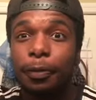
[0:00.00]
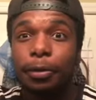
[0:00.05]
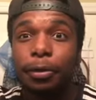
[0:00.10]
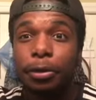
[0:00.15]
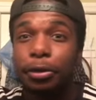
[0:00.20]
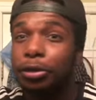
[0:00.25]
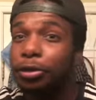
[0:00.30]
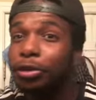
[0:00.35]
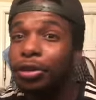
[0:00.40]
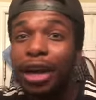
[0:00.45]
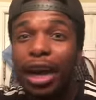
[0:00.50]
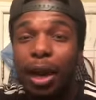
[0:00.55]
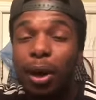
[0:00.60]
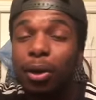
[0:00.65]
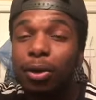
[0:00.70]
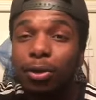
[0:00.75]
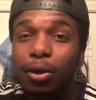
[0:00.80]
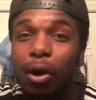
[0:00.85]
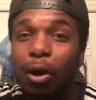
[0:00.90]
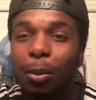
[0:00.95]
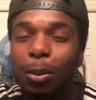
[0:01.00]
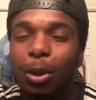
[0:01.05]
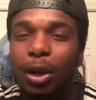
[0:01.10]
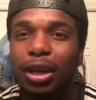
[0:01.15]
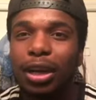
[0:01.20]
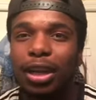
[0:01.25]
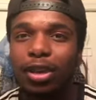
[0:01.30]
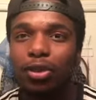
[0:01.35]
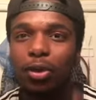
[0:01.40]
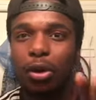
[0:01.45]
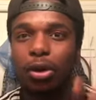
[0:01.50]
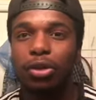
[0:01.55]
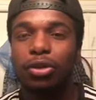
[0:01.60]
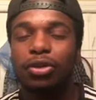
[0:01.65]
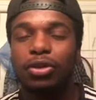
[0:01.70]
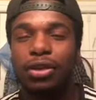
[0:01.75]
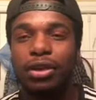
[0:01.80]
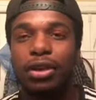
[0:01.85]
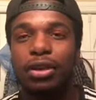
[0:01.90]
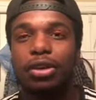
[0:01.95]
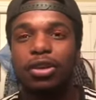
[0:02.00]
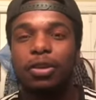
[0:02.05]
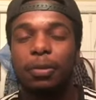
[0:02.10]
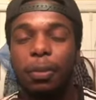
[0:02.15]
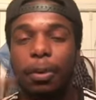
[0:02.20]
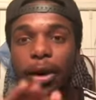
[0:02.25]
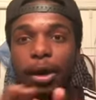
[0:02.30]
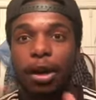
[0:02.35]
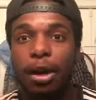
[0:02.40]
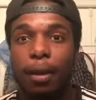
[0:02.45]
Right on top, and then I start seeing it spark up.